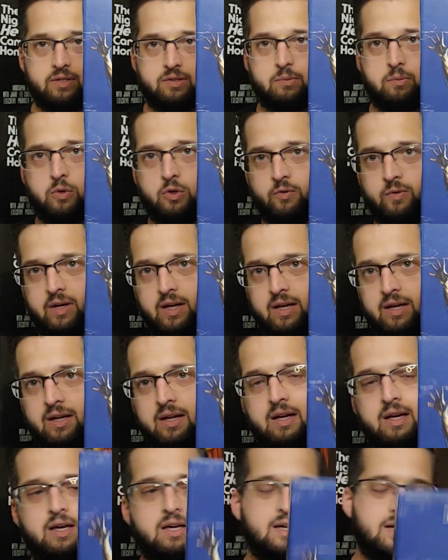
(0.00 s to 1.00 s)
this movie,
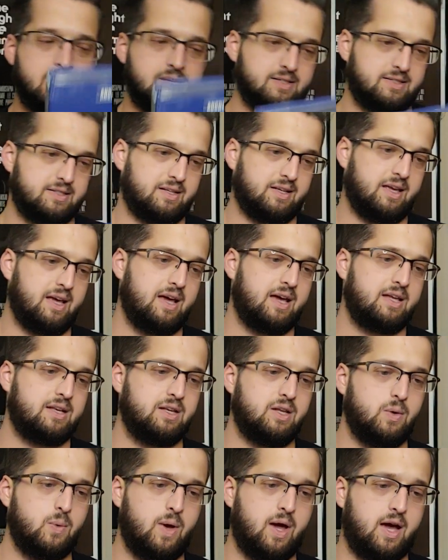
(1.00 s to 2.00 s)
because again,
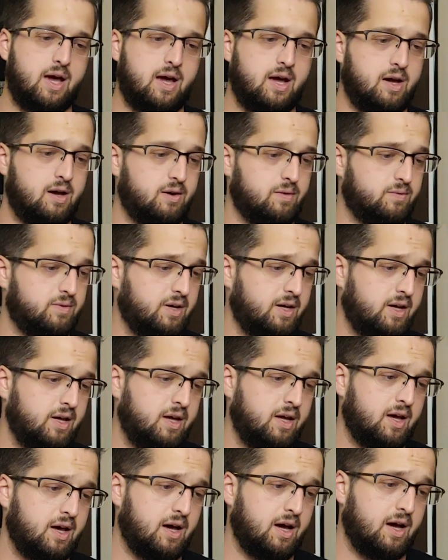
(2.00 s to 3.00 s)
you have
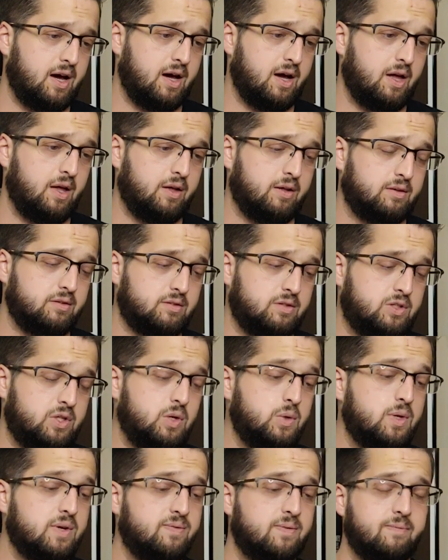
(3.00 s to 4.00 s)

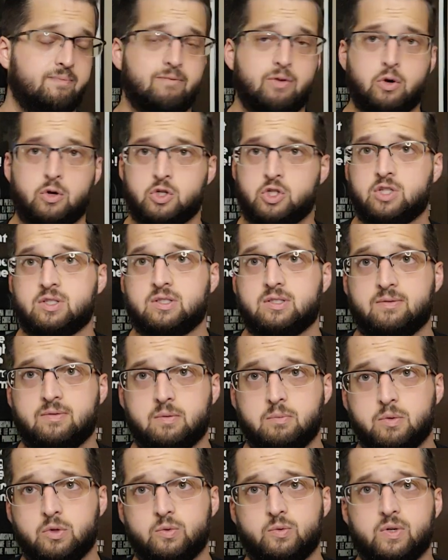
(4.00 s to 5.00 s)
two different versions of
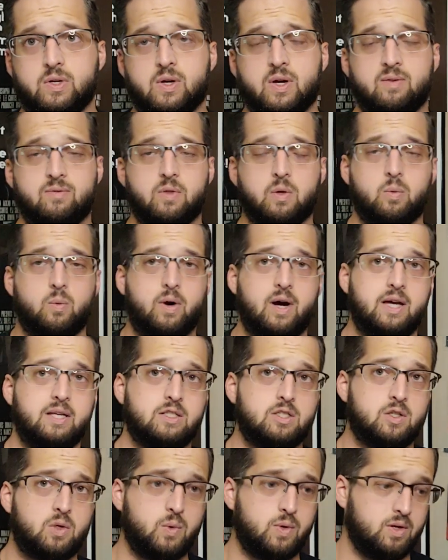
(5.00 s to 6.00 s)
the movie. You have the
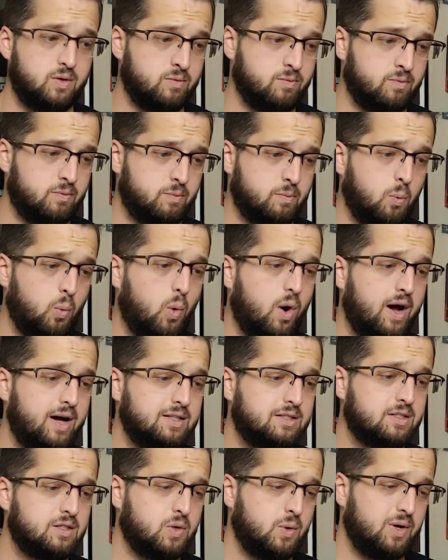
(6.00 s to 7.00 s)

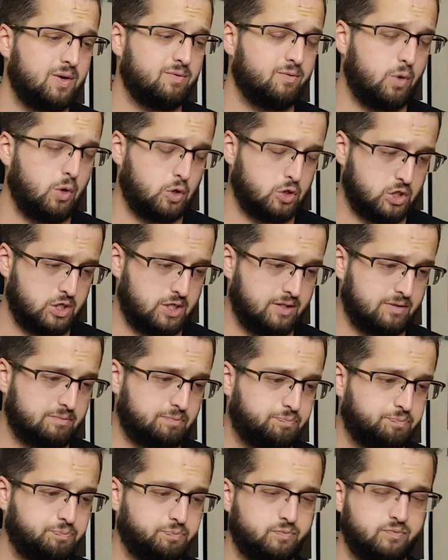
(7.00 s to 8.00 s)
widescreen
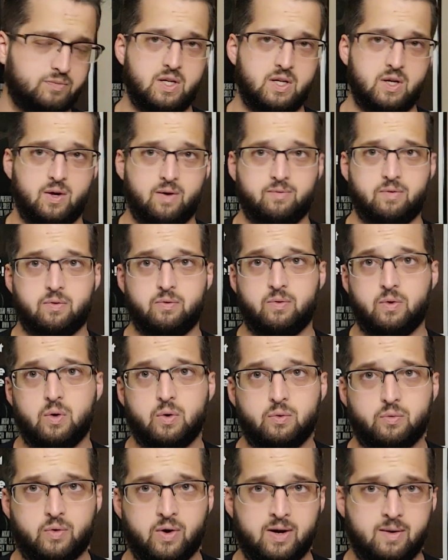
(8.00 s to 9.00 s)
version, you have the
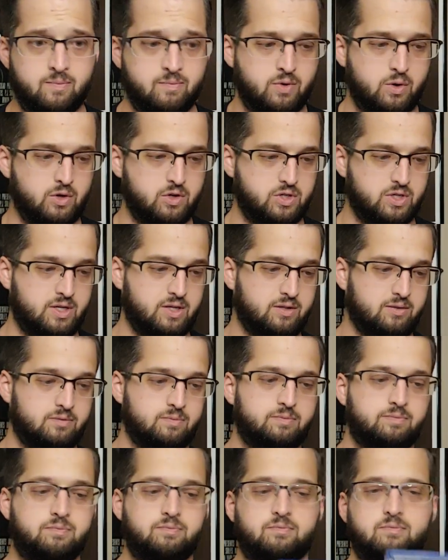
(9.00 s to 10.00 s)
full frame version,
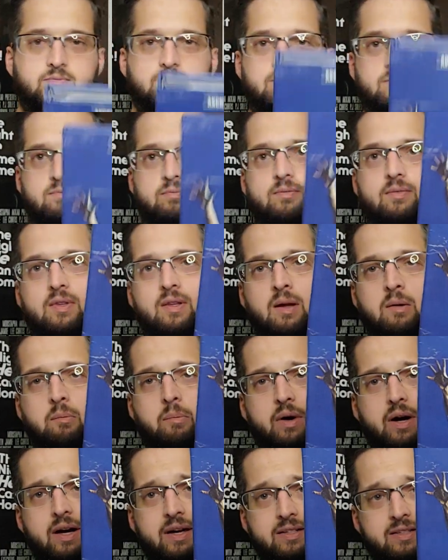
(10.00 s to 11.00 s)

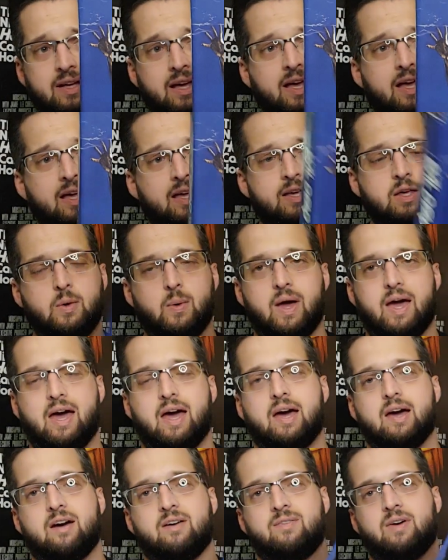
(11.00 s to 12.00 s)
but you
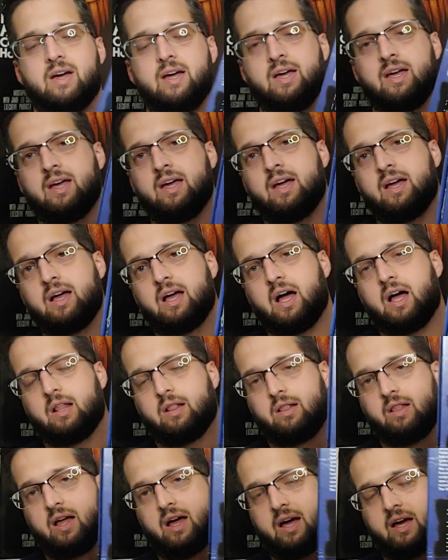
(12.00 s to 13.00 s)
have a
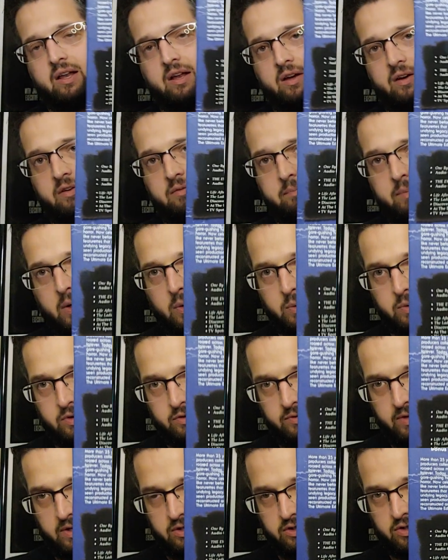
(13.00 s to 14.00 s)
lot of
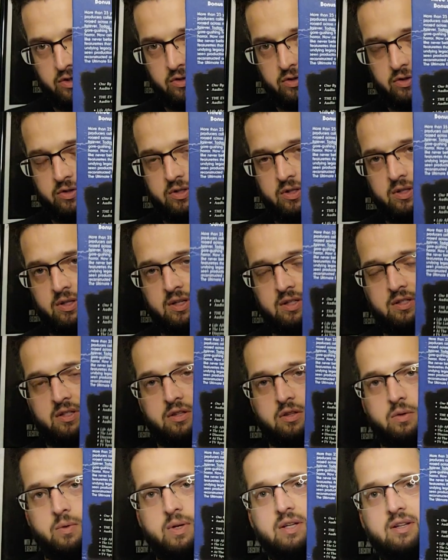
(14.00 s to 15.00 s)
bonus features. It's a
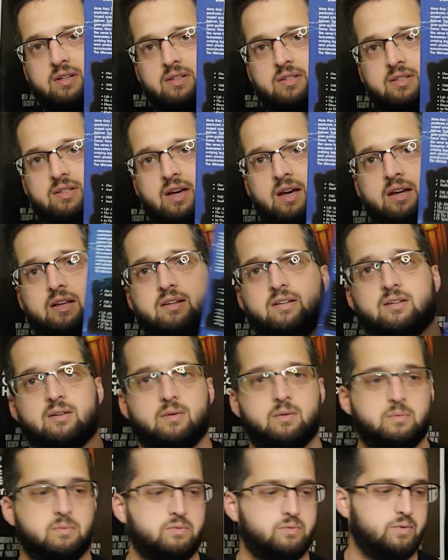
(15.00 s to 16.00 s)
3-disc set,
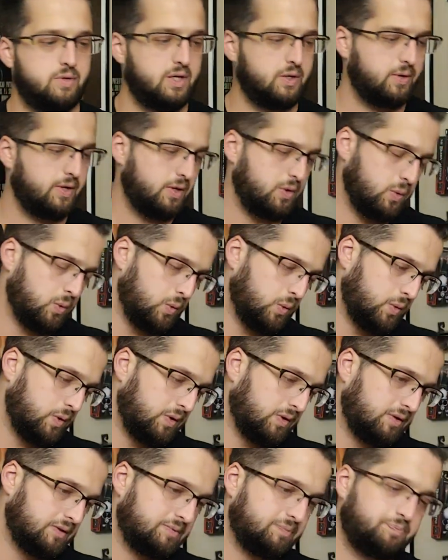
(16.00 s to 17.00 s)
very
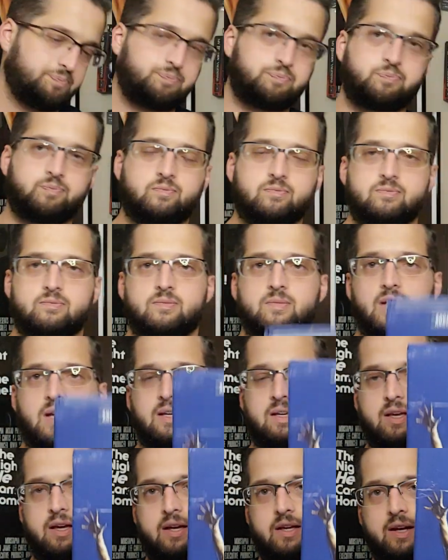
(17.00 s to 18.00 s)
cool.
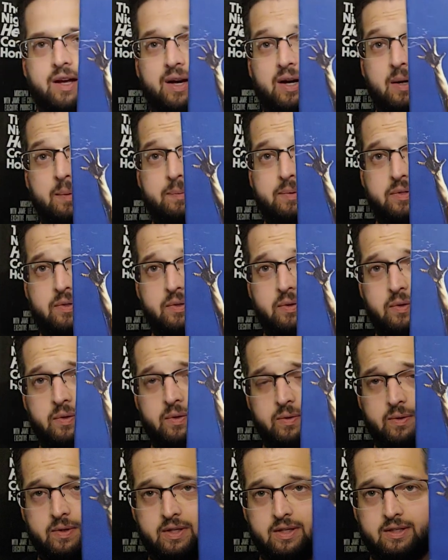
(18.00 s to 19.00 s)
Again,
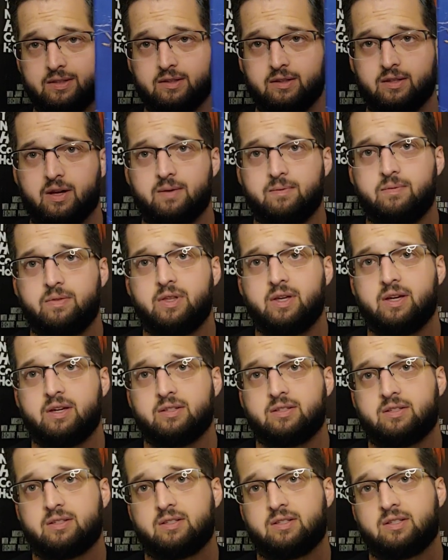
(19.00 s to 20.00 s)
absolutely love
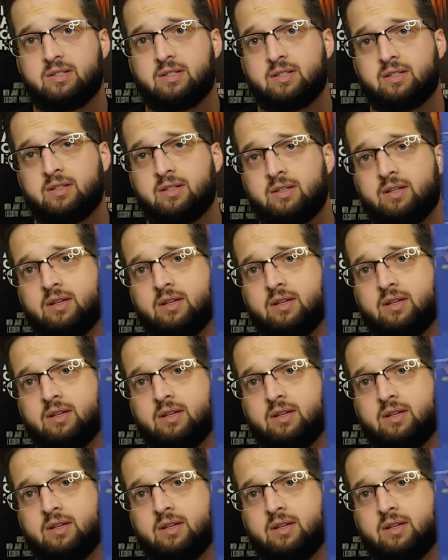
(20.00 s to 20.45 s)
this.